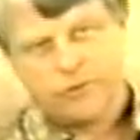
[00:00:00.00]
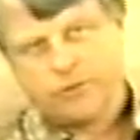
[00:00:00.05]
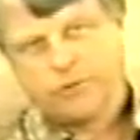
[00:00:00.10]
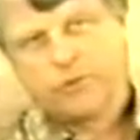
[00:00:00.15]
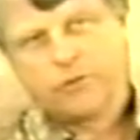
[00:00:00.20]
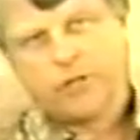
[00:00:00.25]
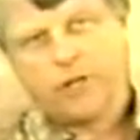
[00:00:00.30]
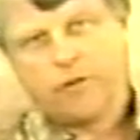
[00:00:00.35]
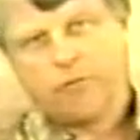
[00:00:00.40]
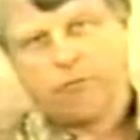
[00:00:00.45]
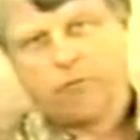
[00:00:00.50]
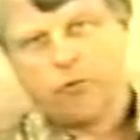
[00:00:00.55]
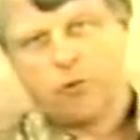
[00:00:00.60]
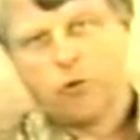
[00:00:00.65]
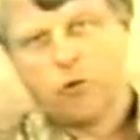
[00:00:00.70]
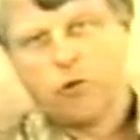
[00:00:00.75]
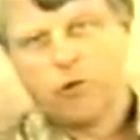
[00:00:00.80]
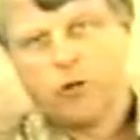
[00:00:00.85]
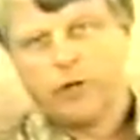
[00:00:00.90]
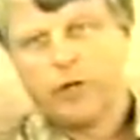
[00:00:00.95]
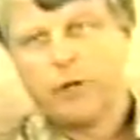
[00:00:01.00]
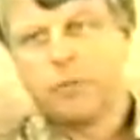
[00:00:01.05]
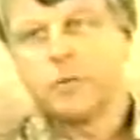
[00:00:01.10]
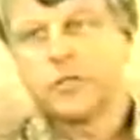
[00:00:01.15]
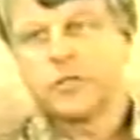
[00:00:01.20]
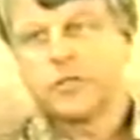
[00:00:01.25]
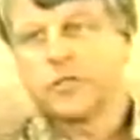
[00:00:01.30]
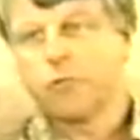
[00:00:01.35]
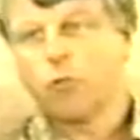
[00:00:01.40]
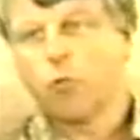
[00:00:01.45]
John 4,
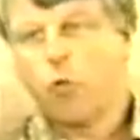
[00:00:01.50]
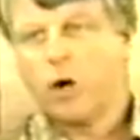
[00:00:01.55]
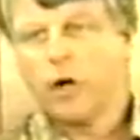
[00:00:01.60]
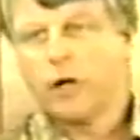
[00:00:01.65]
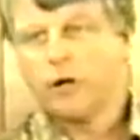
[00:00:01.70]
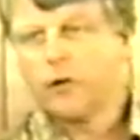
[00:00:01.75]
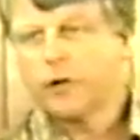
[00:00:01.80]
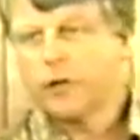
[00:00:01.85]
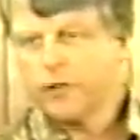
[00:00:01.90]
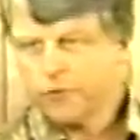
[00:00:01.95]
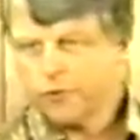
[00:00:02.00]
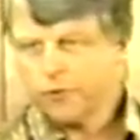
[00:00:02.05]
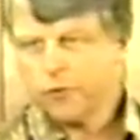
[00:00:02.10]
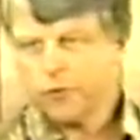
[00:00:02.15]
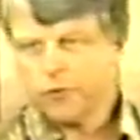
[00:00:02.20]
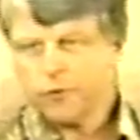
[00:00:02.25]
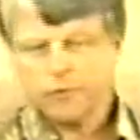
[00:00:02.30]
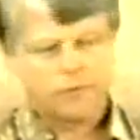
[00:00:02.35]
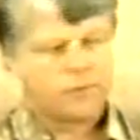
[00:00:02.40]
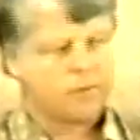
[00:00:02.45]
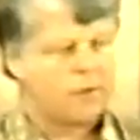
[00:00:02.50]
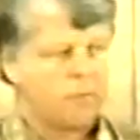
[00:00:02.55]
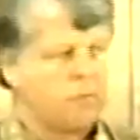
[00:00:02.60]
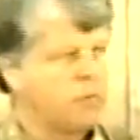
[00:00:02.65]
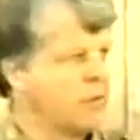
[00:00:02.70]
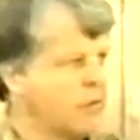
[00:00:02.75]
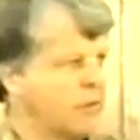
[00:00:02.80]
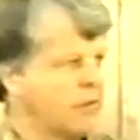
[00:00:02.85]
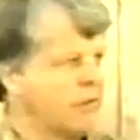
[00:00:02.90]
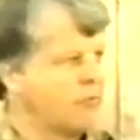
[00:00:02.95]
images of water, internal. I mean,
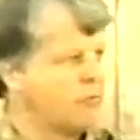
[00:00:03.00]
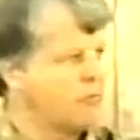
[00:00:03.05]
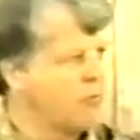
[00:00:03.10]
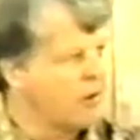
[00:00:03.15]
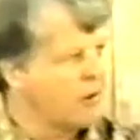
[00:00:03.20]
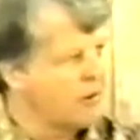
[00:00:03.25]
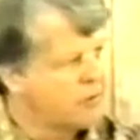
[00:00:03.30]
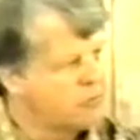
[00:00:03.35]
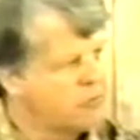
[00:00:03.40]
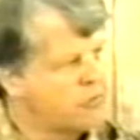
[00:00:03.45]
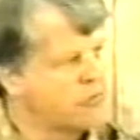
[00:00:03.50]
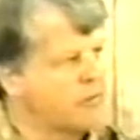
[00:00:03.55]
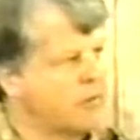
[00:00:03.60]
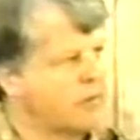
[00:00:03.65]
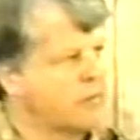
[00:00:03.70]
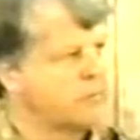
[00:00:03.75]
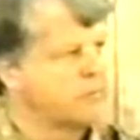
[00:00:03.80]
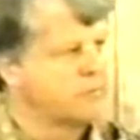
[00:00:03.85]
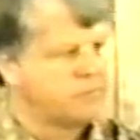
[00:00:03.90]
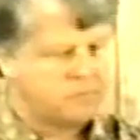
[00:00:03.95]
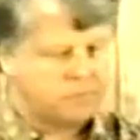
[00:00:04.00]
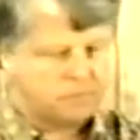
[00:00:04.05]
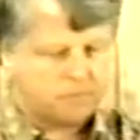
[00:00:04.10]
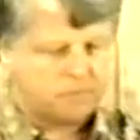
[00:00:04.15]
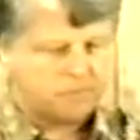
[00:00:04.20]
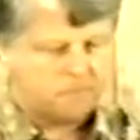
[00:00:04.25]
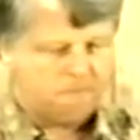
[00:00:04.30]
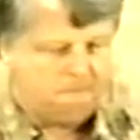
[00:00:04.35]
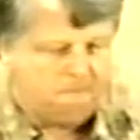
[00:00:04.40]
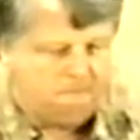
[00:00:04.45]
the, it's very interesting,
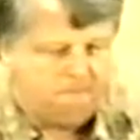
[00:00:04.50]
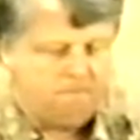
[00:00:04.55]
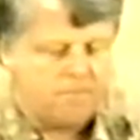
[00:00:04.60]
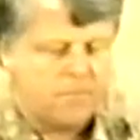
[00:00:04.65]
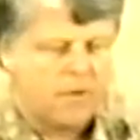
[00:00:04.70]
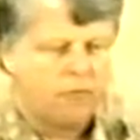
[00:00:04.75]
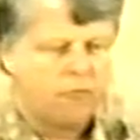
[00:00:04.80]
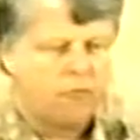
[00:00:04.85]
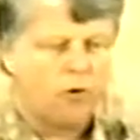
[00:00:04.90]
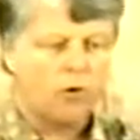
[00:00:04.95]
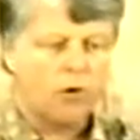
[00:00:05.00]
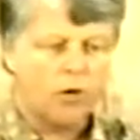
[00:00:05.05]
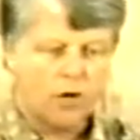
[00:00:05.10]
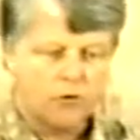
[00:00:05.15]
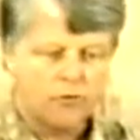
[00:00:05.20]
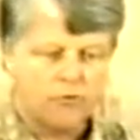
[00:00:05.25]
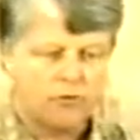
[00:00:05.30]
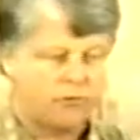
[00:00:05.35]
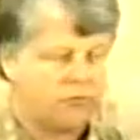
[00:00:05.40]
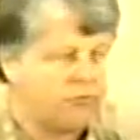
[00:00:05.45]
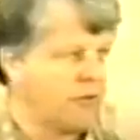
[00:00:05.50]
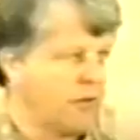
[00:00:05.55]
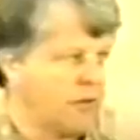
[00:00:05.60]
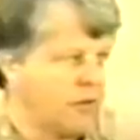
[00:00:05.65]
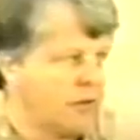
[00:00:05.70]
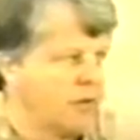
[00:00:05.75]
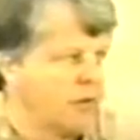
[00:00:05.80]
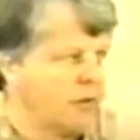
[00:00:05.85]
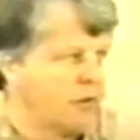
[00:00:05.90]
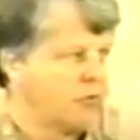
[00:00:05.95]
very artistic,
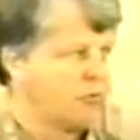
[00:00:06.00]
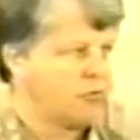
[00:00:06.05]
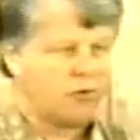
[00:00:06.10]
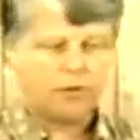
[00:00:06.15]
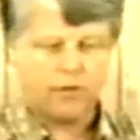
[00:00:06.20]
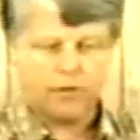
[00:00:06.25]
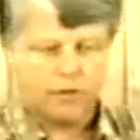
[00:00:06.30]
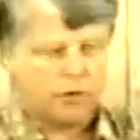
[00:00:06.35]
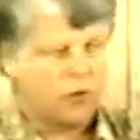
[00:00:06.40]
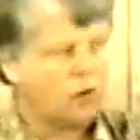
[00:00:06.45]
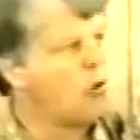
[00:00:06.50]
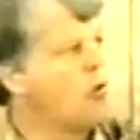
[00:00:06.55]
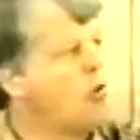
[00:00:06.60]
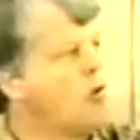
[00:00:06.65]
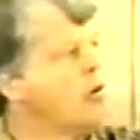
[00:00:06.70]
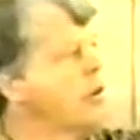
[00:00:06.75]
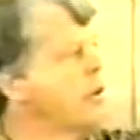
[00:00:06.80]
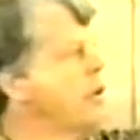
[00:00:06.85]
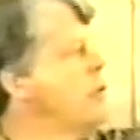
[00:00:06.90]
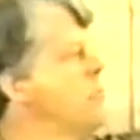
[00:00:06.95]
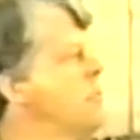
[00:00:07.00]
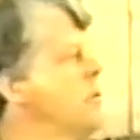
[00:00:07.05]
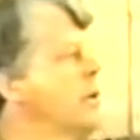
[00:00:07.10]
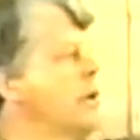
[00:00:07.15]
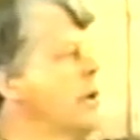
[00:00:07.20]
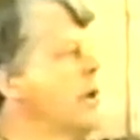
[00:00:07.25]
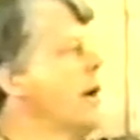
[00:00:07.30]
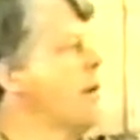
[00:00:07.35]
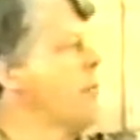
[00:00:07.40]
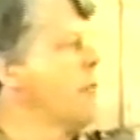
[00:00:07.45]
sort of the whole human
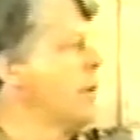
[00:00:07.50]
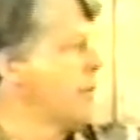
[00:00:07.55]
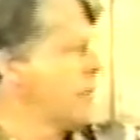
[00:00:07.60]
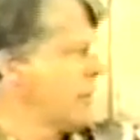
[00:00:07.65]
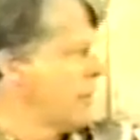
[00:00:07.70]
gamut